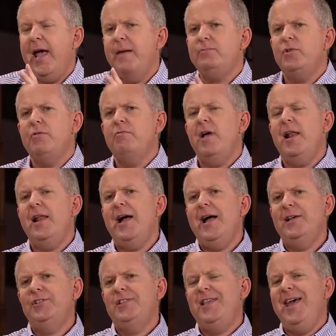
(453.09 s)
came to
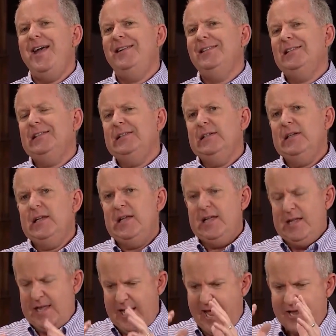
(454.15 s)
realize that
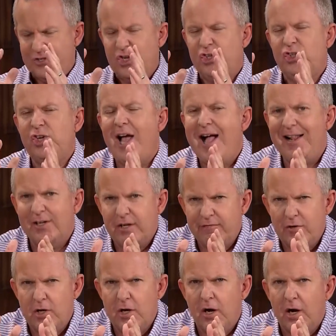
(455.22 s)
as a child
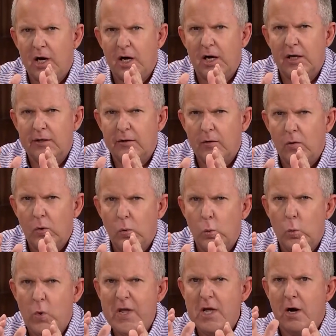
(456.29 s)
of God,
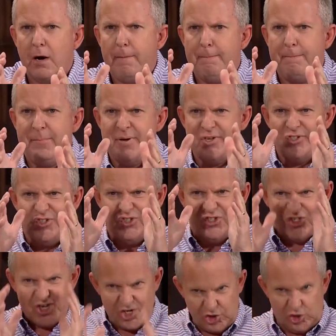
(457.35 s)
we are
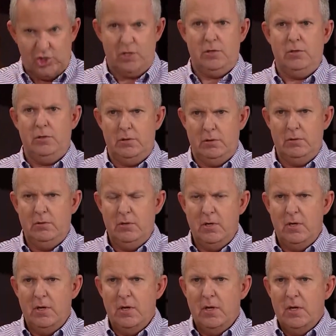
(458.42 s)
positioned
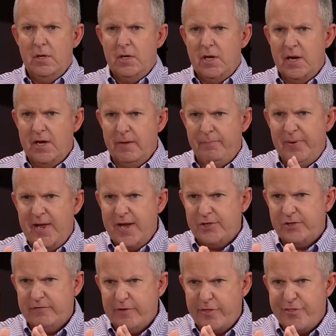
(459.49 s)
in a
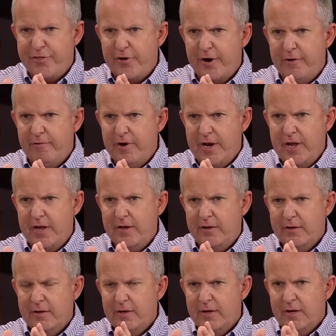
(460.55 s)
place of authority
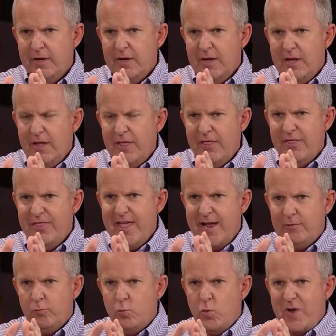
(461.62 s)

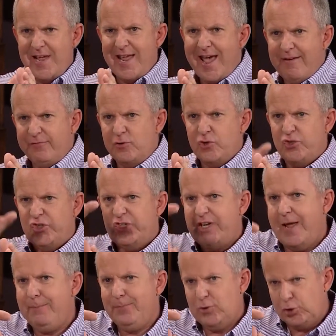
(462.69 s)
that we have to
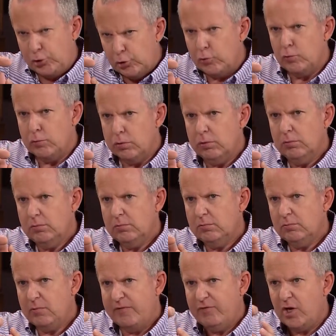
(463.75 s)
step to.
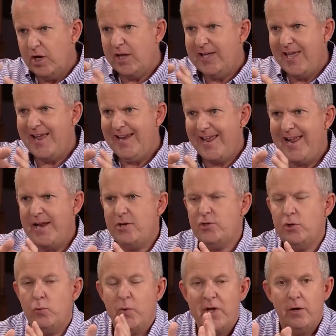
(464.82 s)
We've got to get
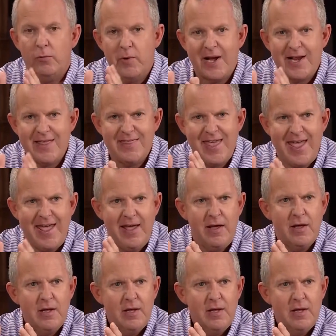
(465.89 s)
into. We're already there